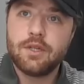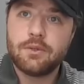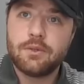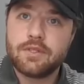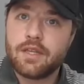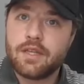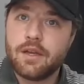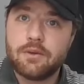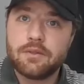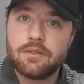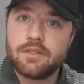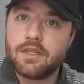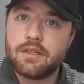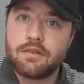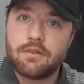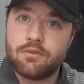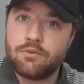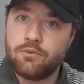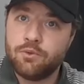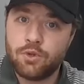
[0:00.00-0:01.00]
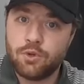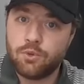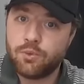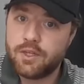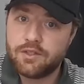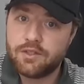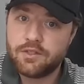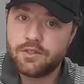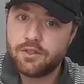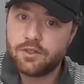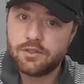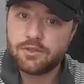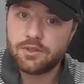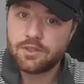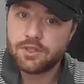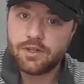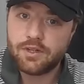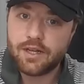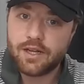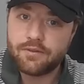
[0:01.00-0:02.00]
I would say through the winter you
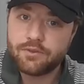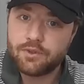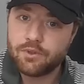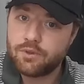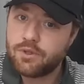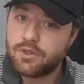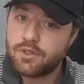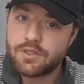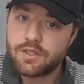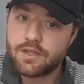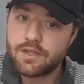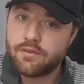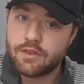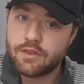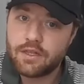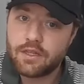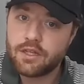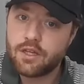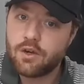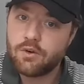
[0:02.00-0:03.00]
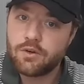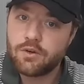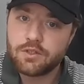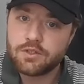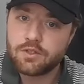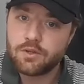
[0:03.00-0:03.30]
still have tourists and everything going.